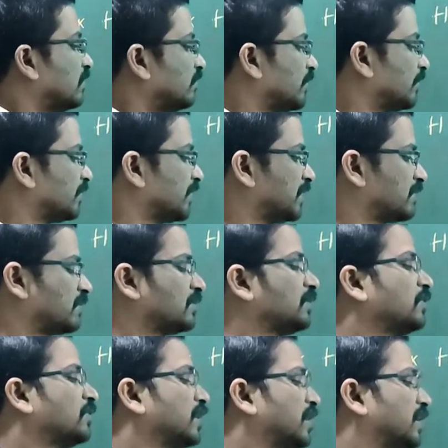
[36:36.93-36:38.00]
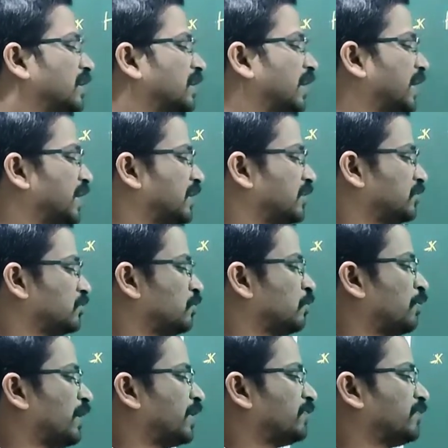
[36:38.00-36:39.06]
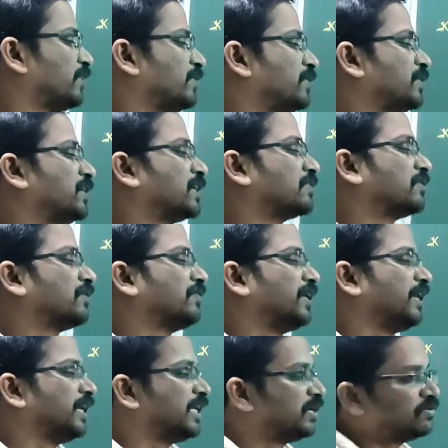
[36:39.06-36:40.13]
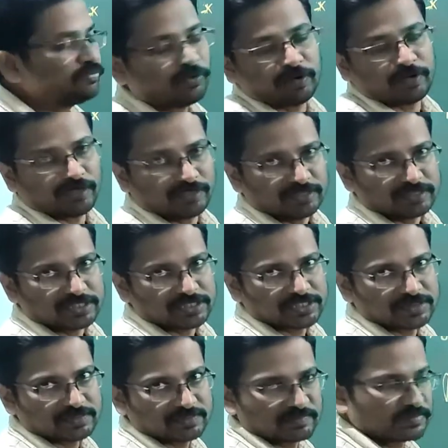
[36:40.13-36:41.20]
From that you can get 2.5 into 10 to the power of 18 photons.